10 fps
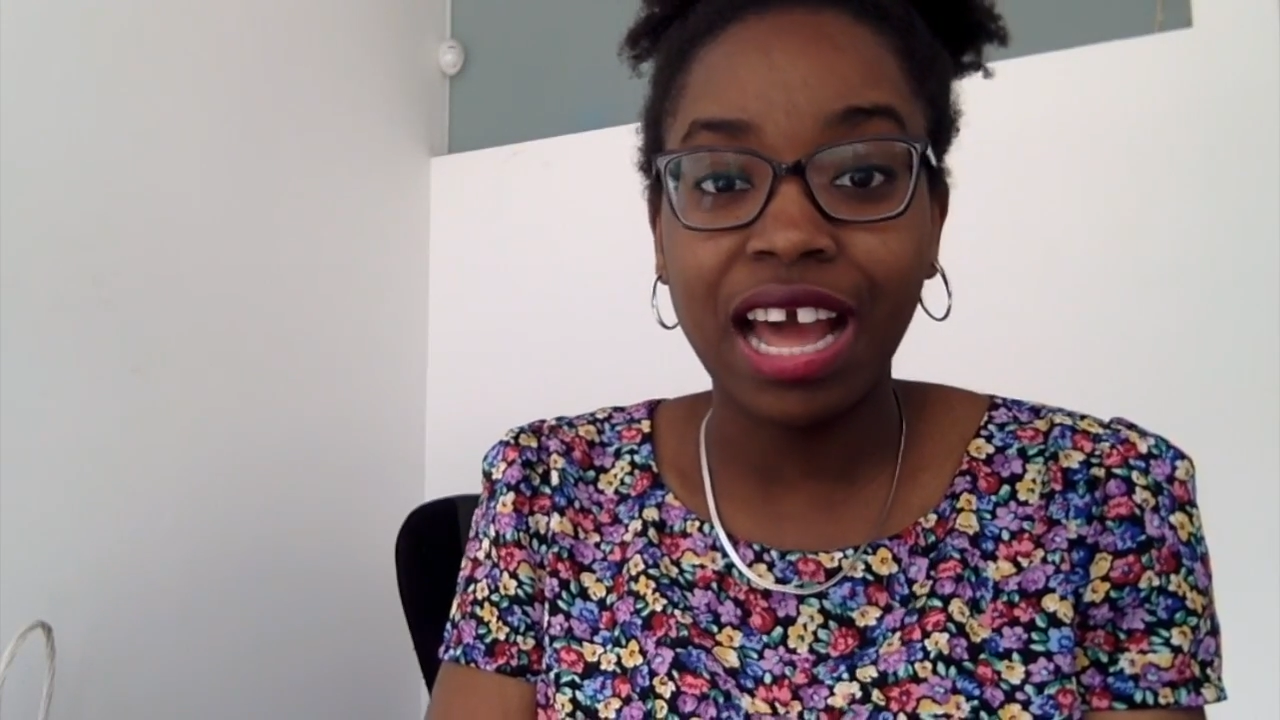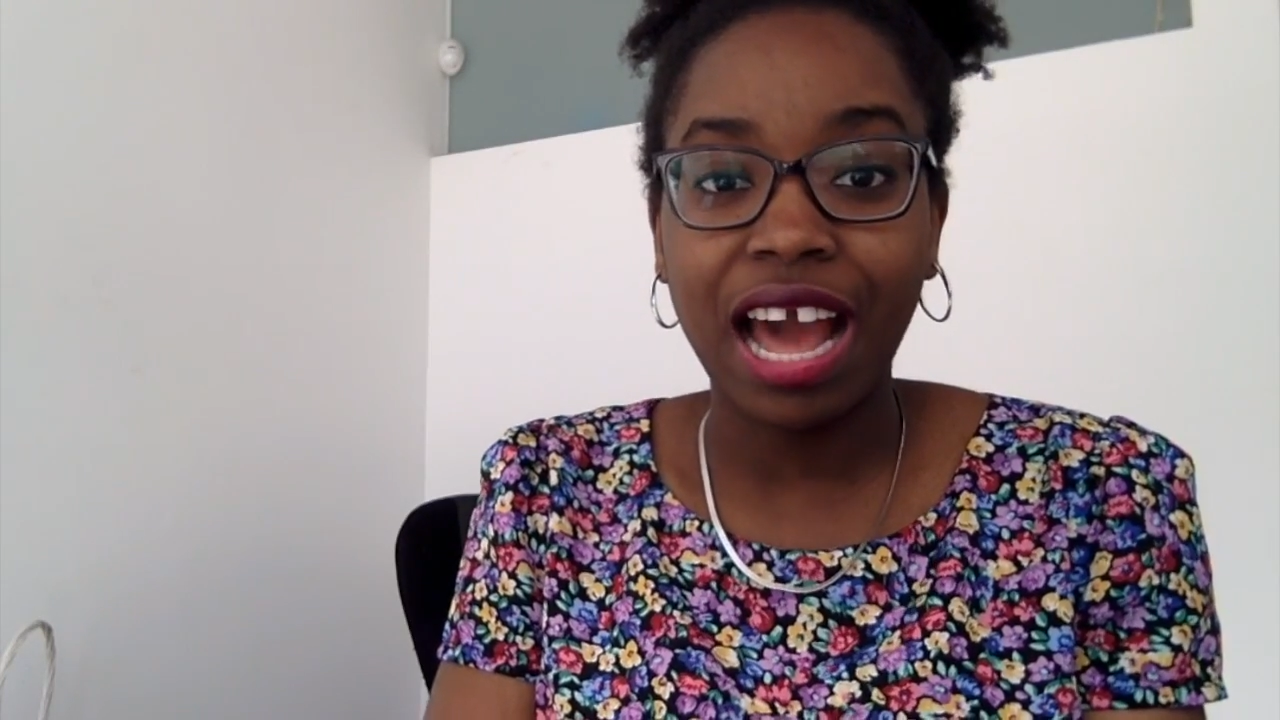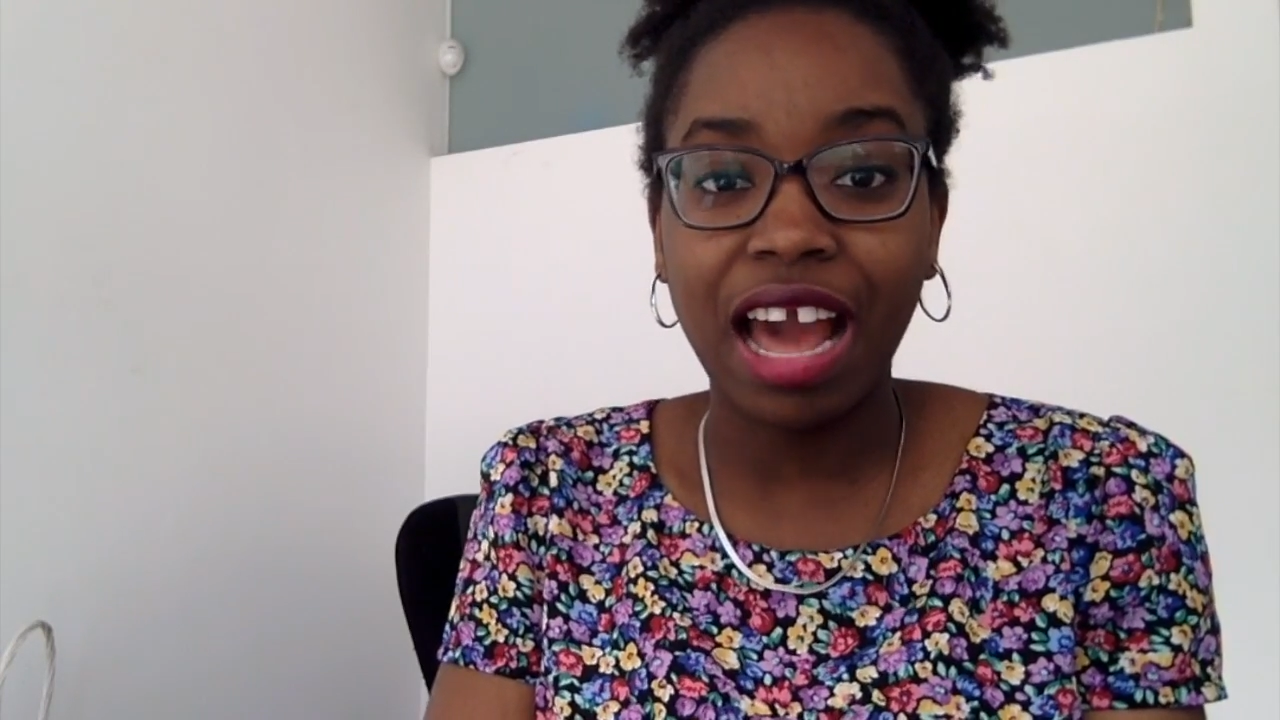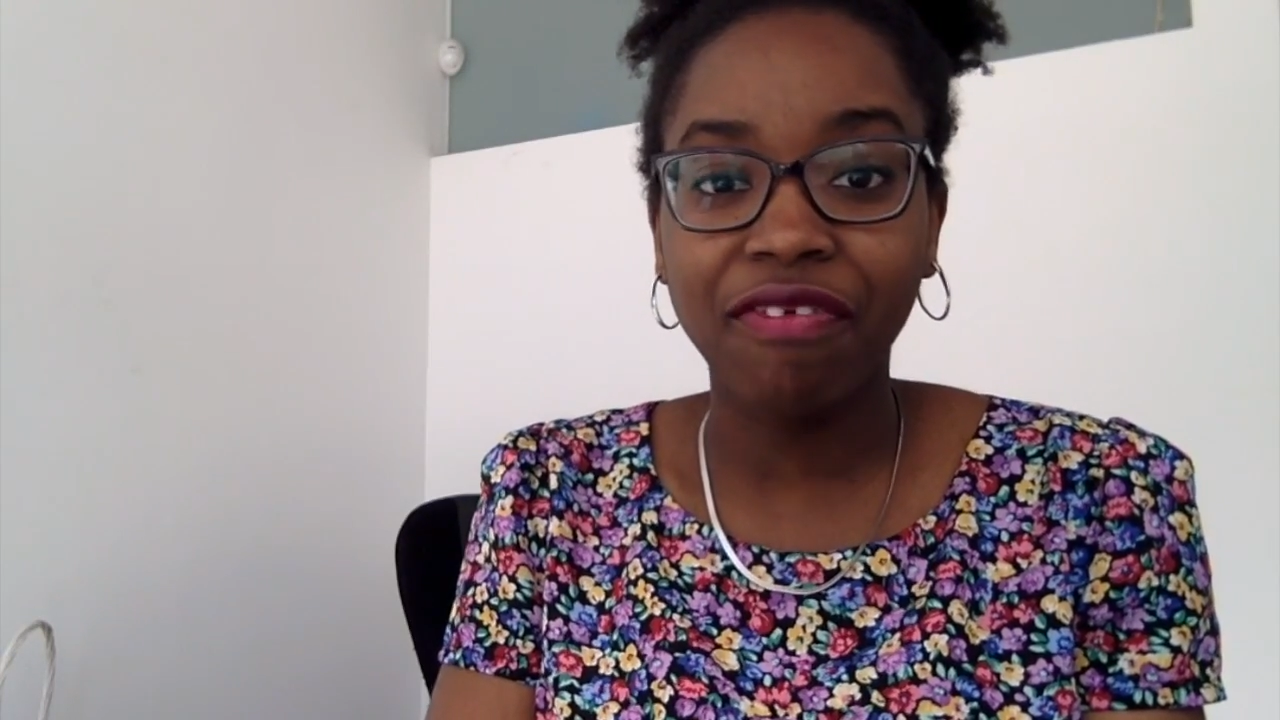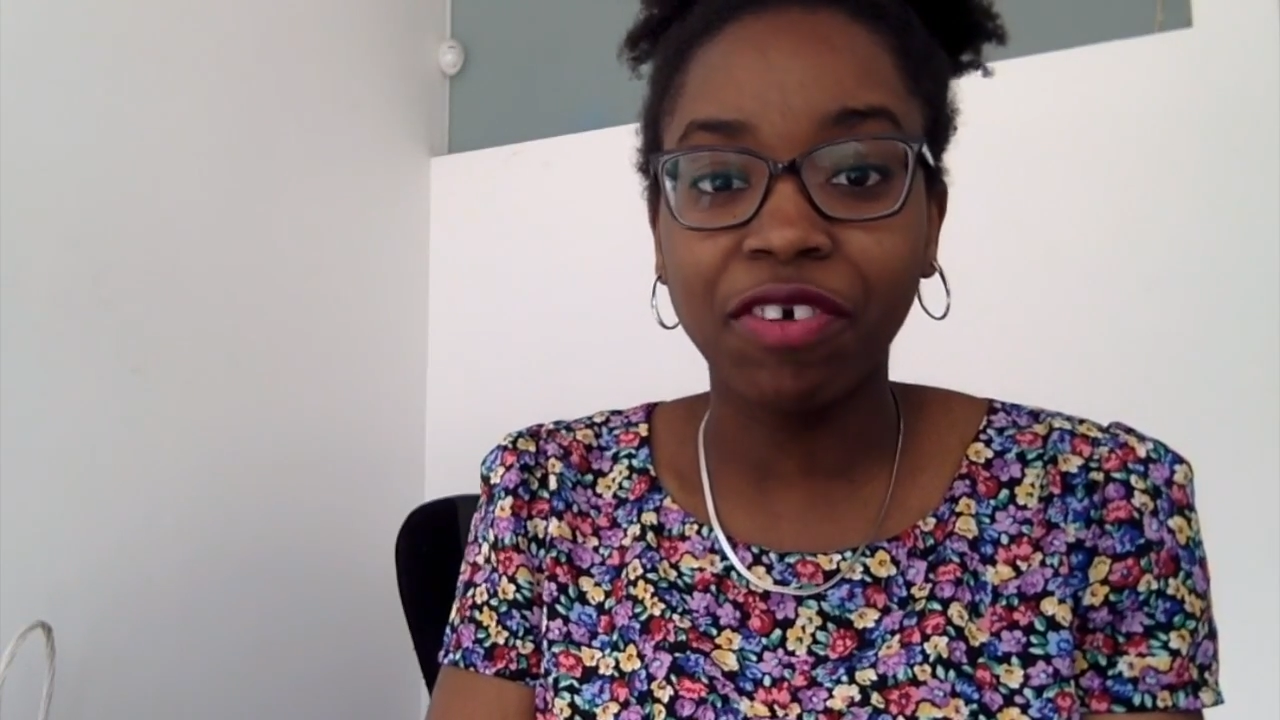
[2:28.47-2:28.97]

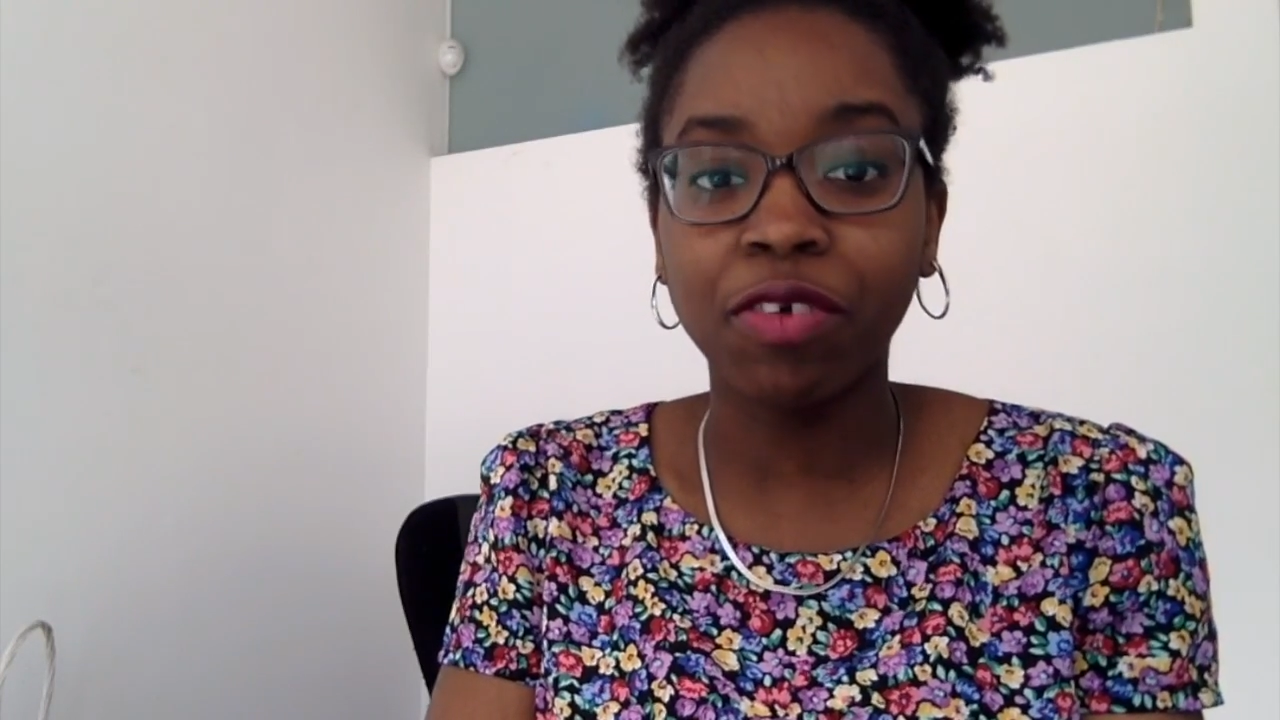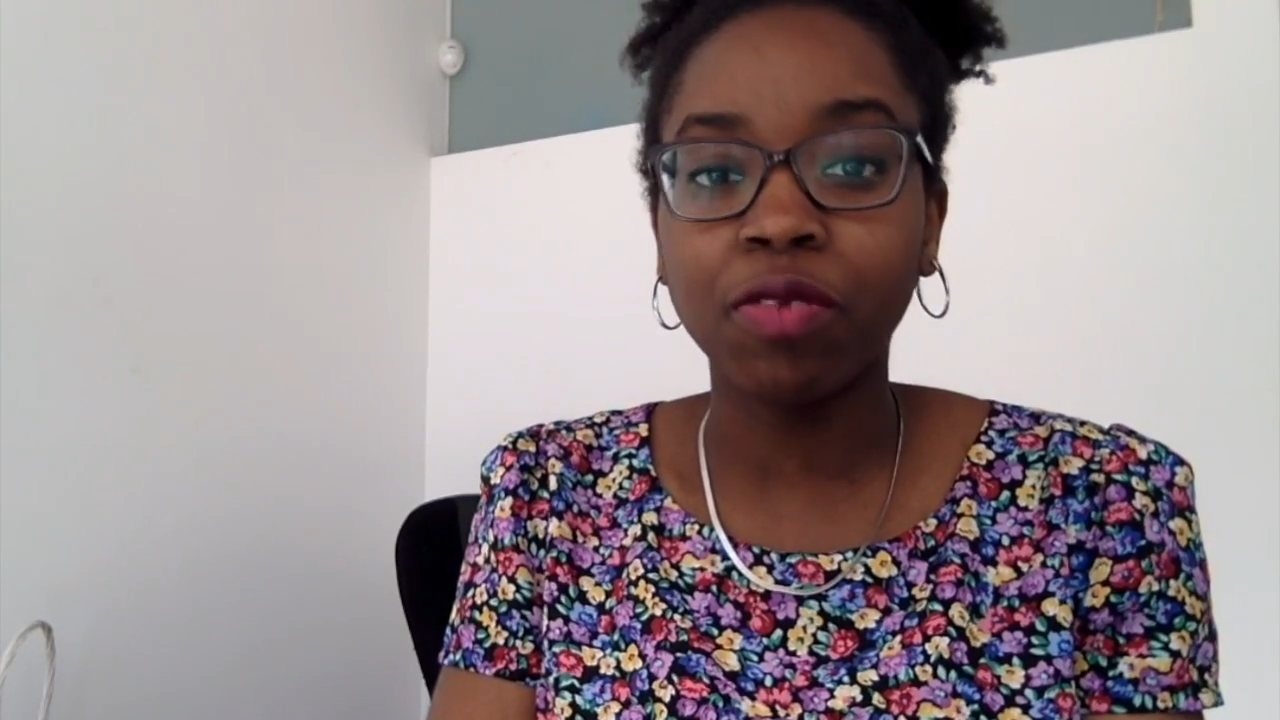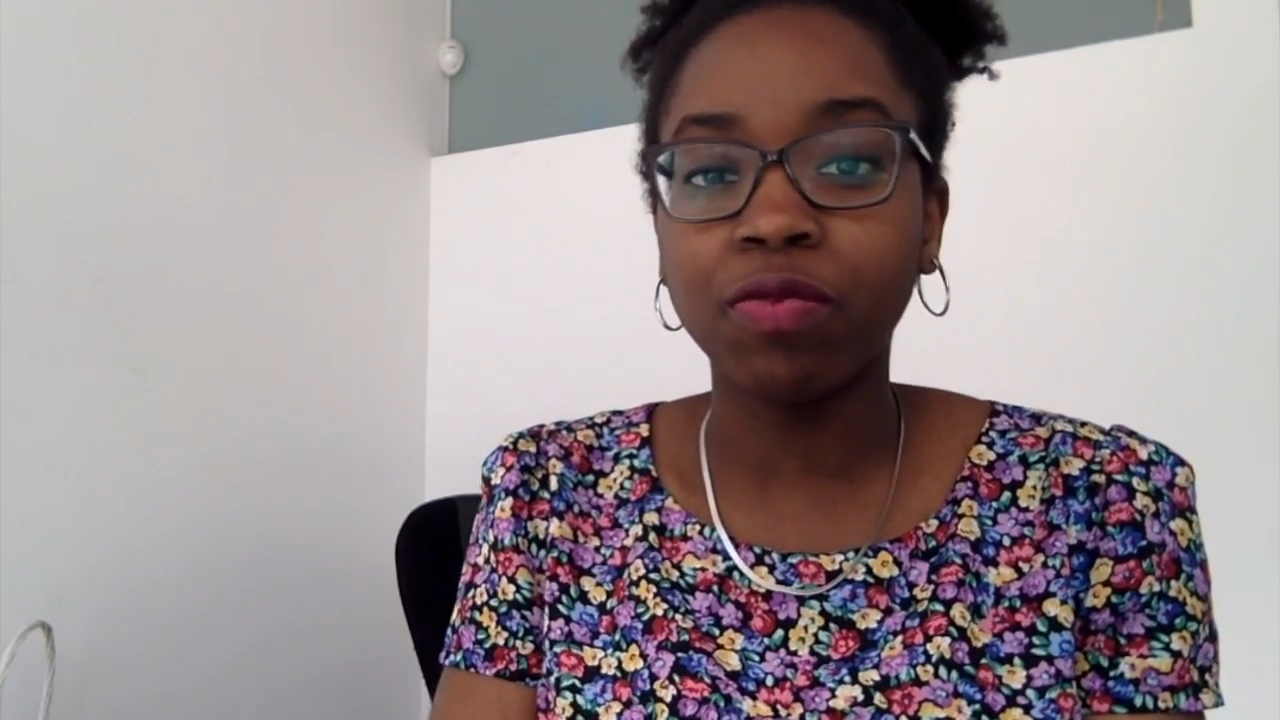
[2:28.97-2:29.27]
I feel